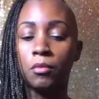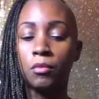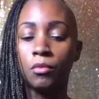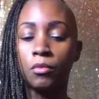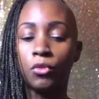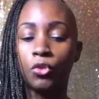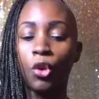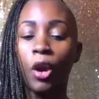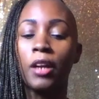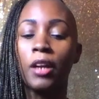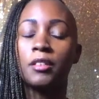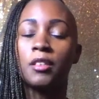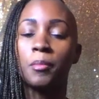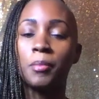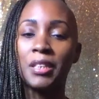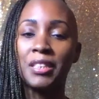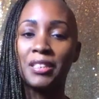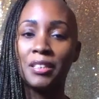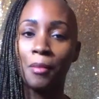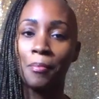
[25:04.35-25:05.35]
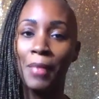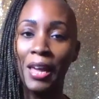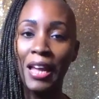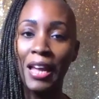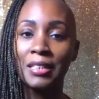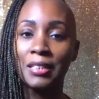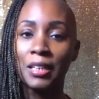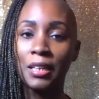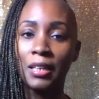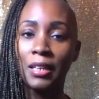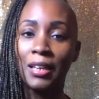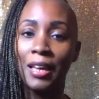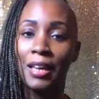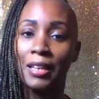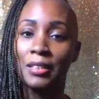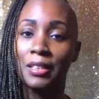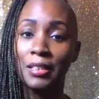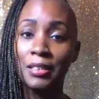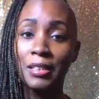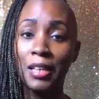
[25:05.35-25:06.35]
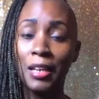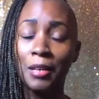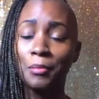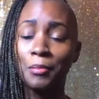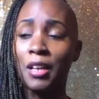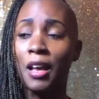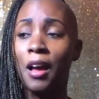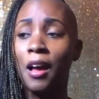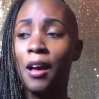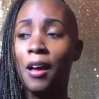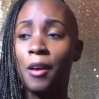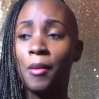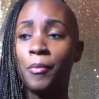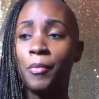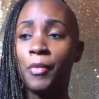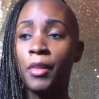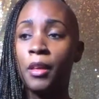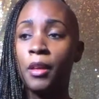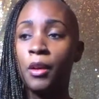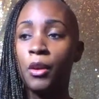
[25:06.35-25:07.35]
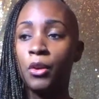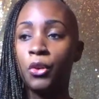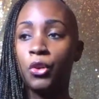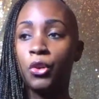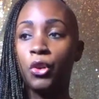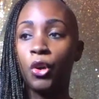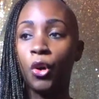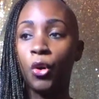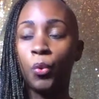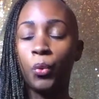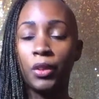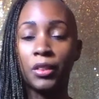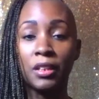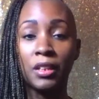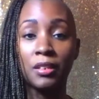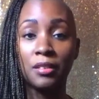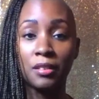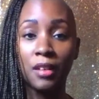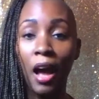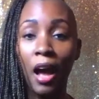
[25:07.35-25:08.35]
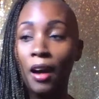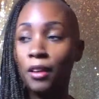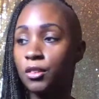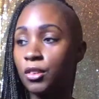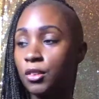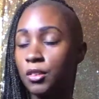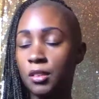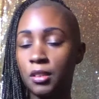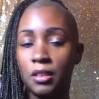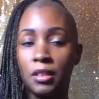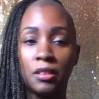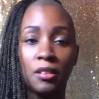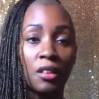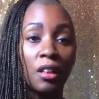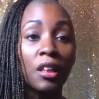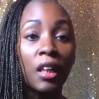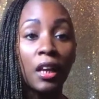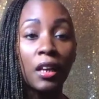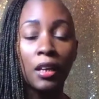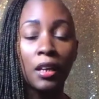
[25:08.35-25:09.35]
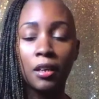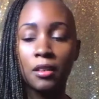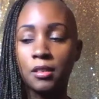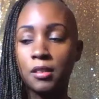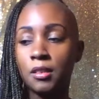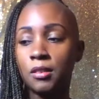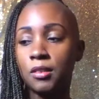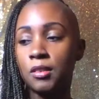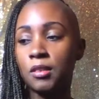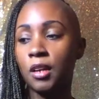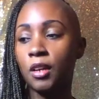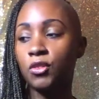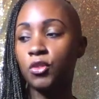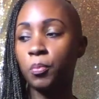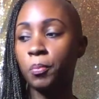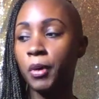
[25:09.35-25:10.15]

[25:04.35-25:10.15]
trying to be demanding at the same time, with these doctors and these clinics and such.